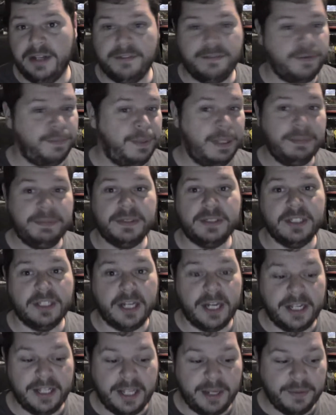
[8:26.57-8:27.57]
for people in
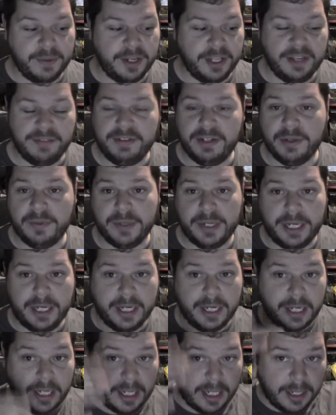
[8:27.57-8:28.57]
line, they were giving
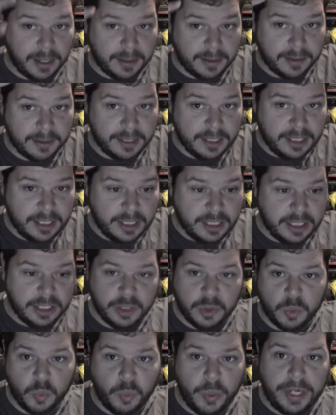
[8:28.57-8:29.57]
away uh,
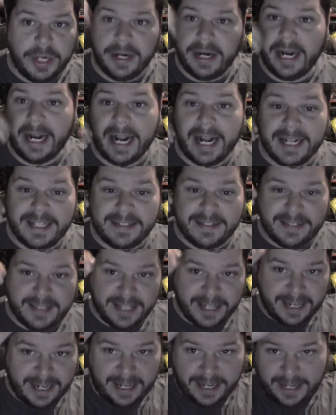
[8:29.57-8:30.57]
winter hats
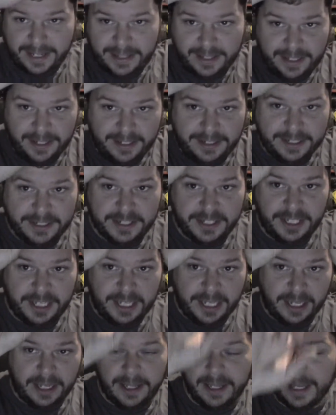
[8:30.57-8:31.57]
that had the, just
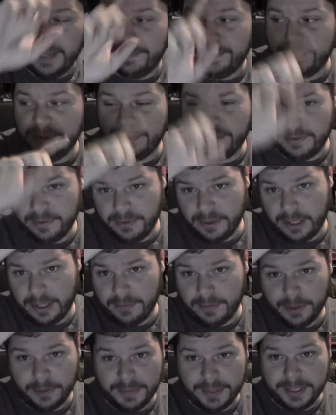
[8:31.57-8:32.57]
the episode or,
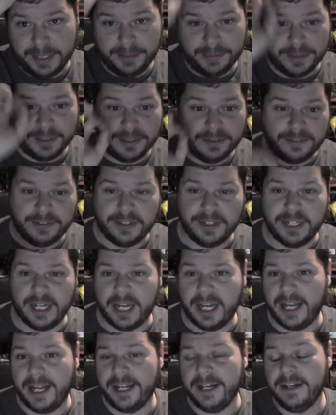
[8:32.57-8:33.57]
uh, Roman numeral for
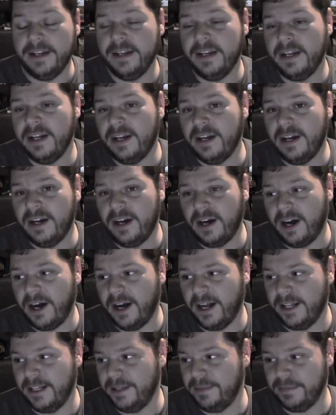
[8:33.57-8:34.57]
nine
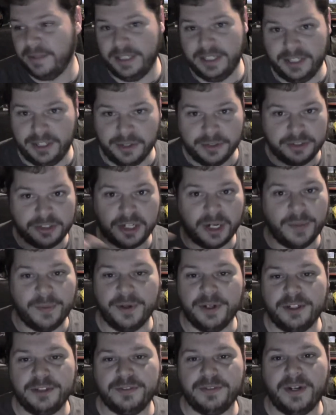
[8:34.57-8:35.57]
on them, you know, Star
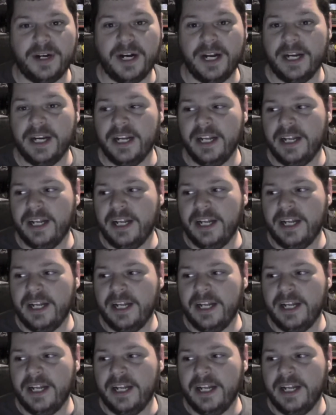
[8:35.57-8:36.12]
Wars font